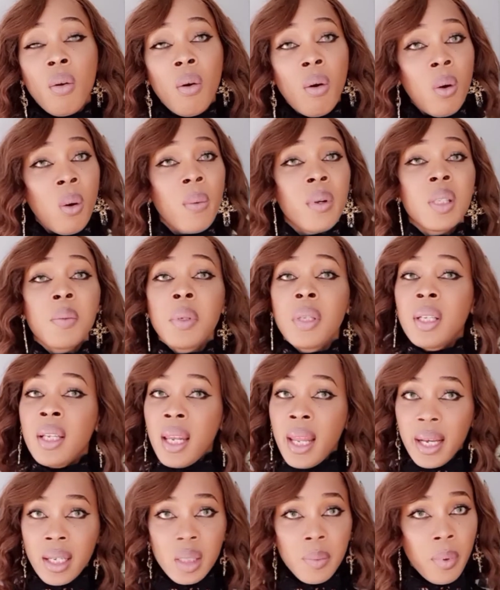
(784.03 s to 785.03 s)
always be the
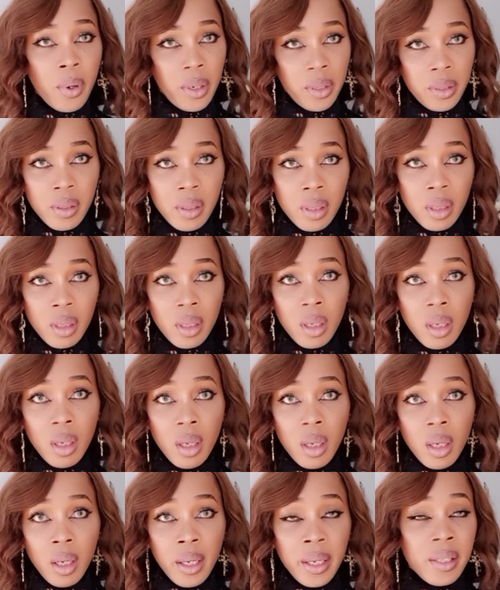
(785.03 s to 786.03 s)
next person.
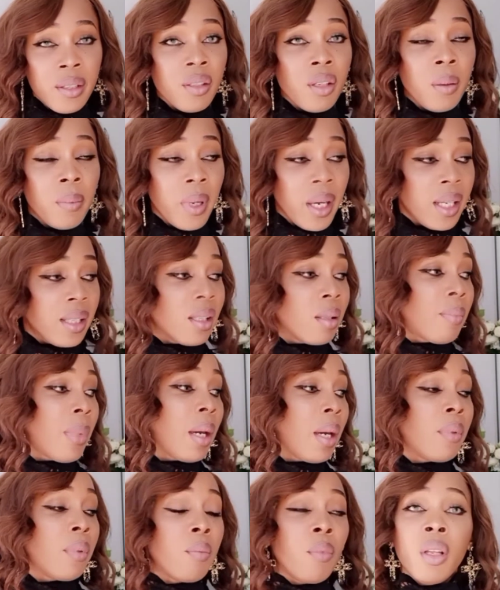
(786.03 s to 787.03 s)
In some cases, it might
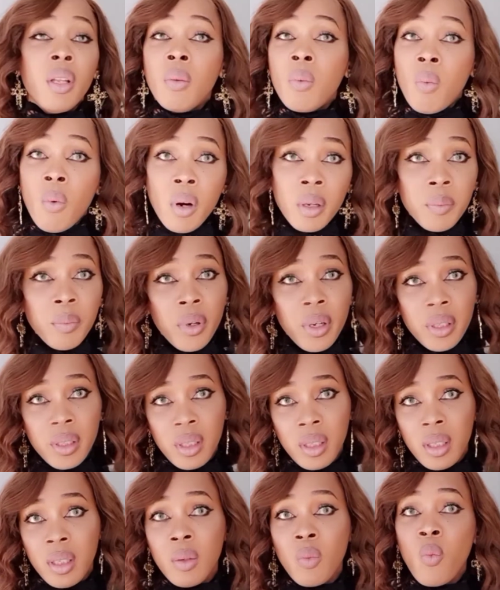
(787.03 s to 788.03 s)
be more than one
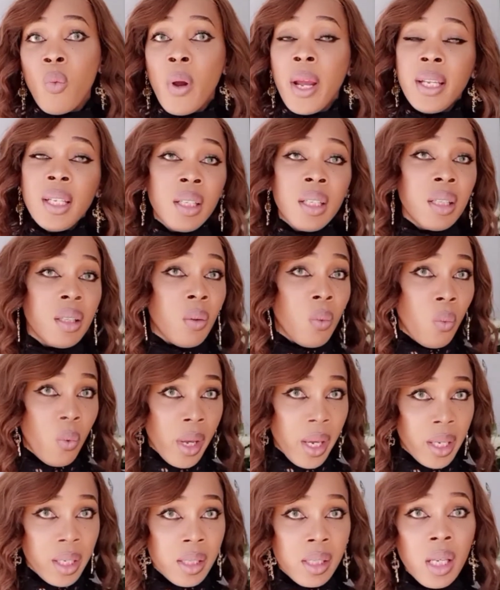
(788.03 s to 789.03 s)
person waiting in the
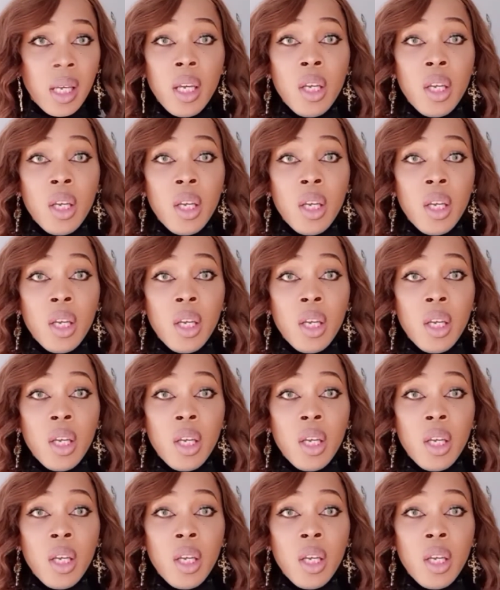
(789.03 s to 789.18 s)
wings.